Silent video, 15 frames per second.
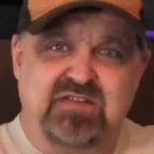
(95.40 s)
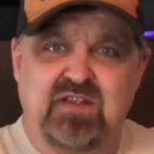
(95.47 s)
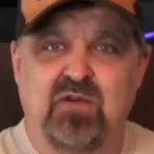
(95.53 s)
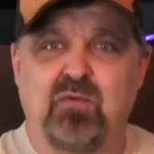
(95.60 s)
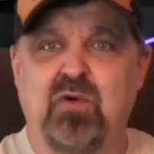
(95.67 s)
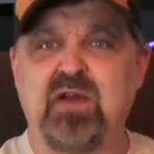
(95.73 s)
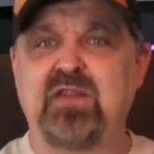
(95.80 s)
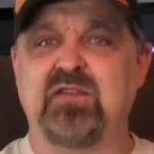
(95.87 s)
It's
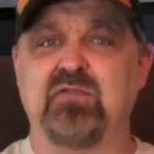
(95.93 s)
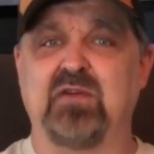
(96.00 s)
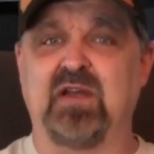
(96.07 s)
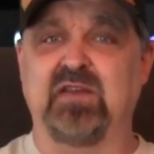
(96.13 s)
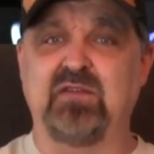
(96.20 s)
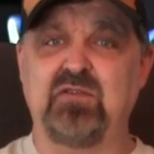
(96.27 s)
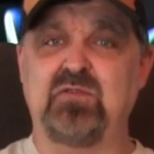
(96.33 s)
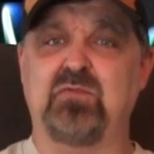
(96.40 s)
like, what do
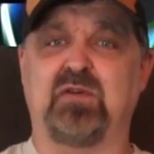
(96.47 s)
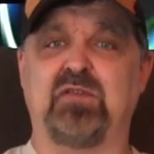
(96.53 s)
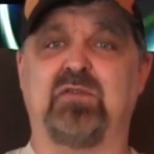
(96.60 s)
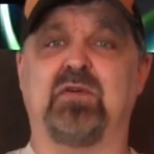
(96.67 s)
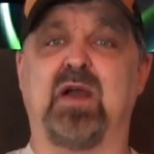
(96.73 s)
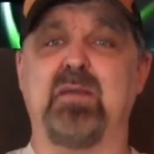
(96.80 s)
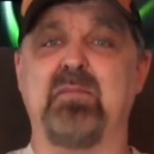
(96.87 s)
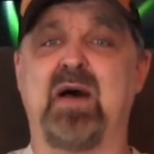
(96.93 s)
I do? What
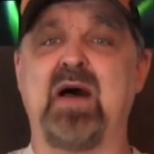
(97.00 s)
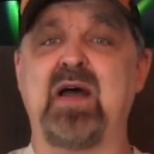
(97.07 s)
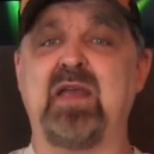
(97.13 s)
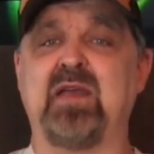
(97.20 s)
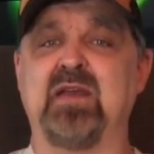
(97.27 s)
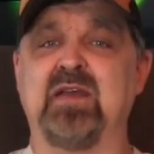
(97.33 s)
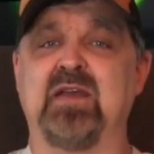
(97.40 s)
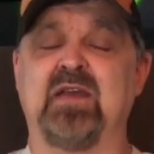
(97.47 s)
do I
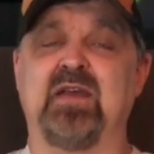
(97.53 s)
buy?